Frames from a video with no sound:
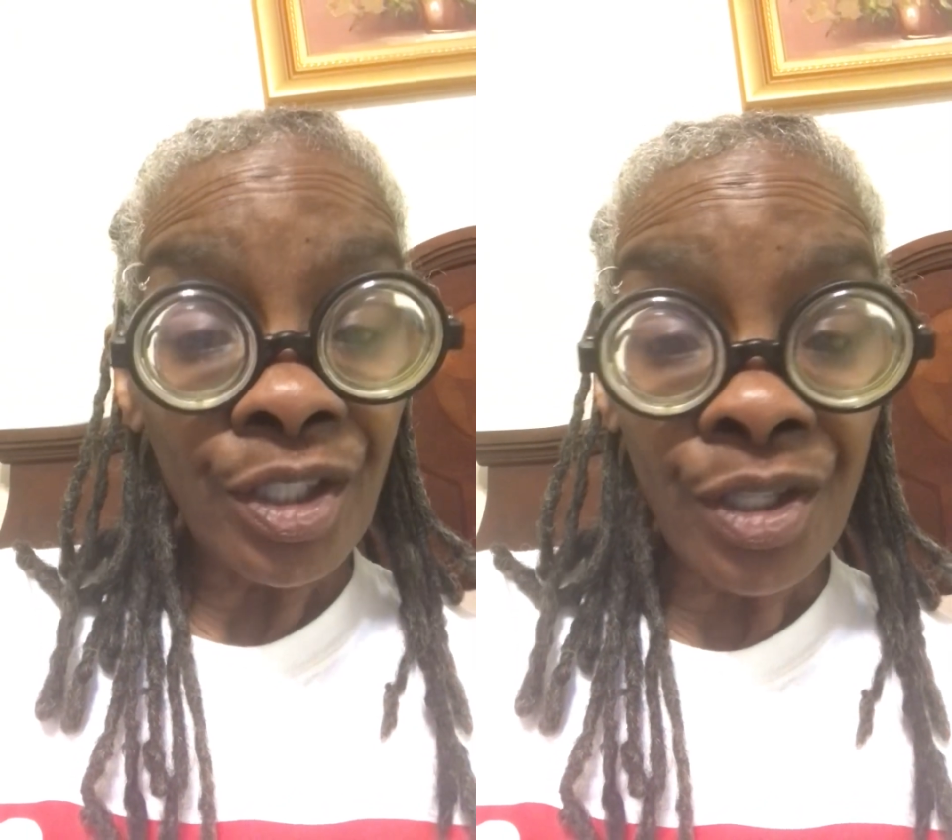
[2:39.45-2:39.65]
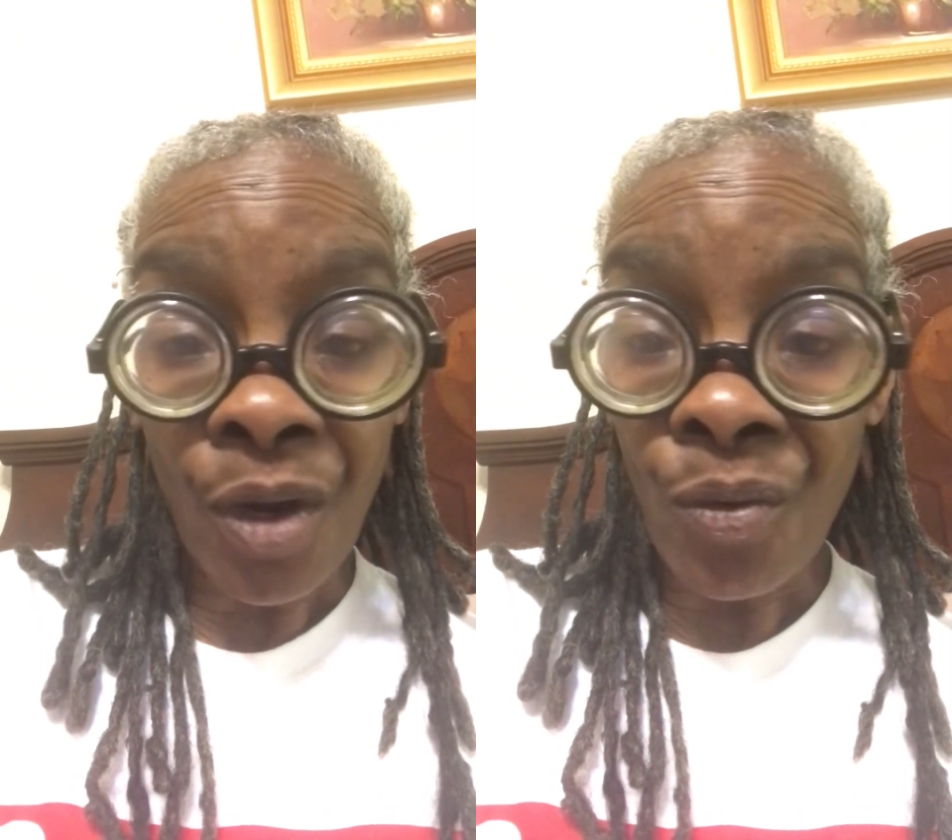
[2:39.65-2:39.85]

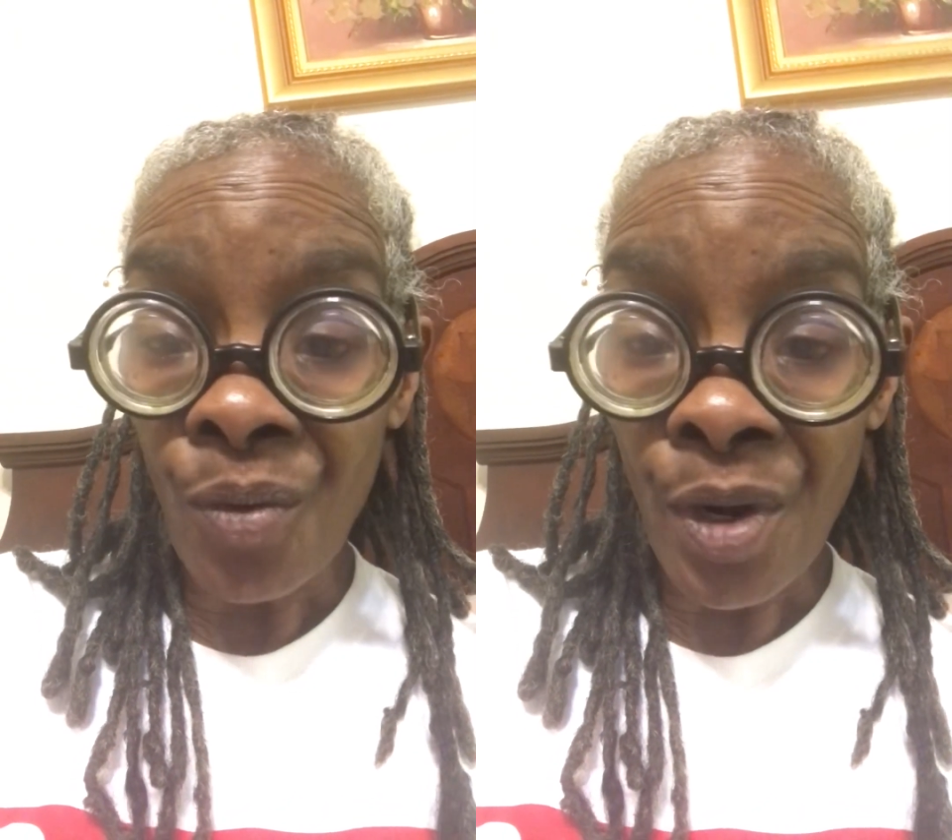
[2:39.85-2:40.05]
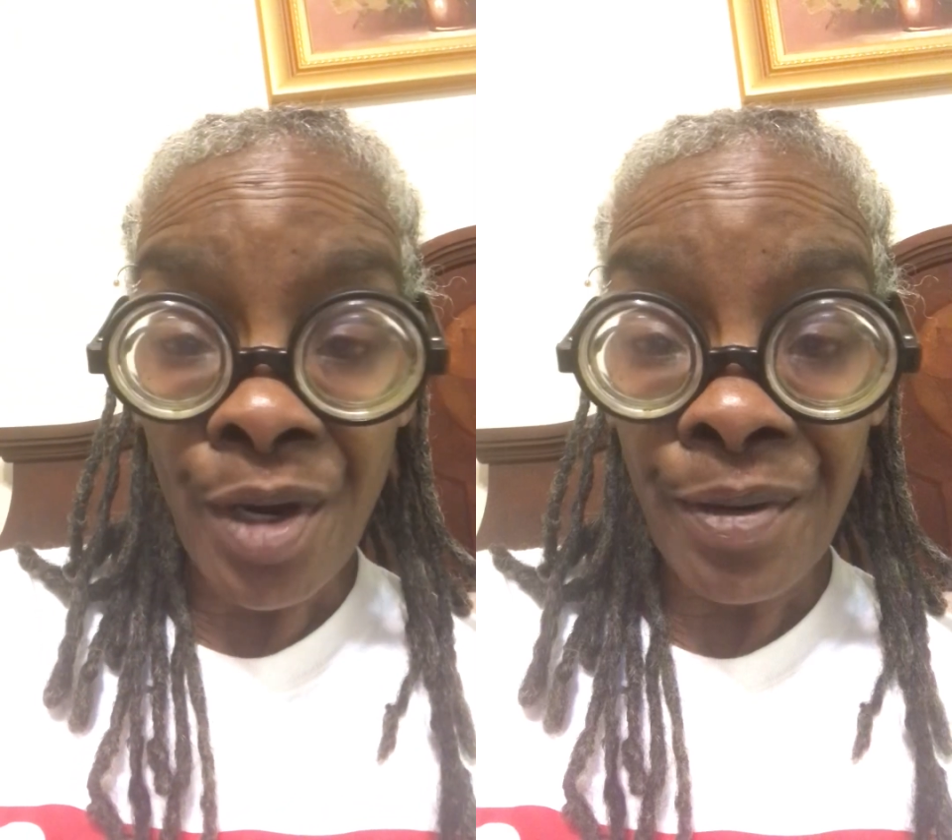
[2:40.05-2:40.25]
Don't
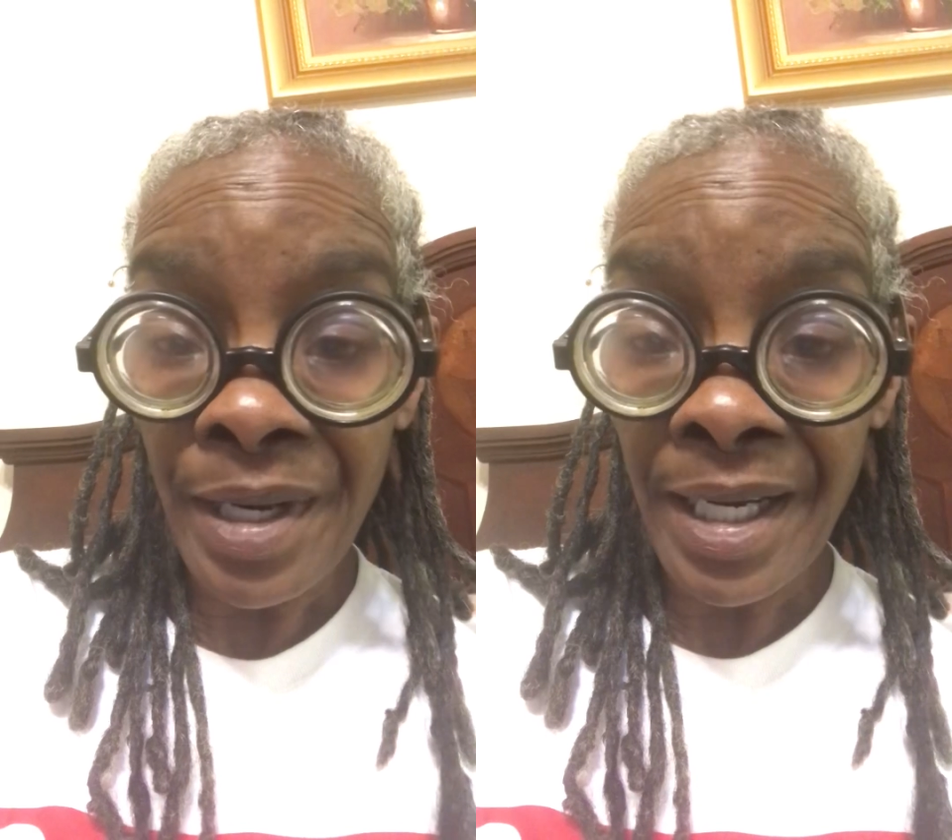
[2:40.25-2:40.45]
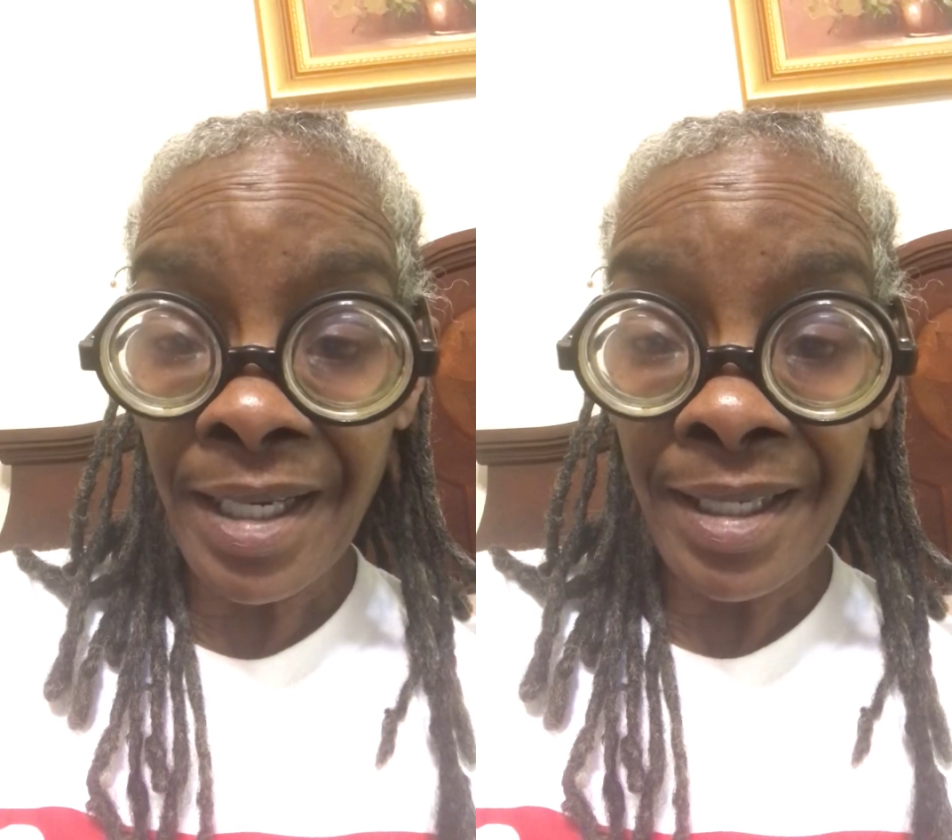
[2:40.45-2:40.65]
worry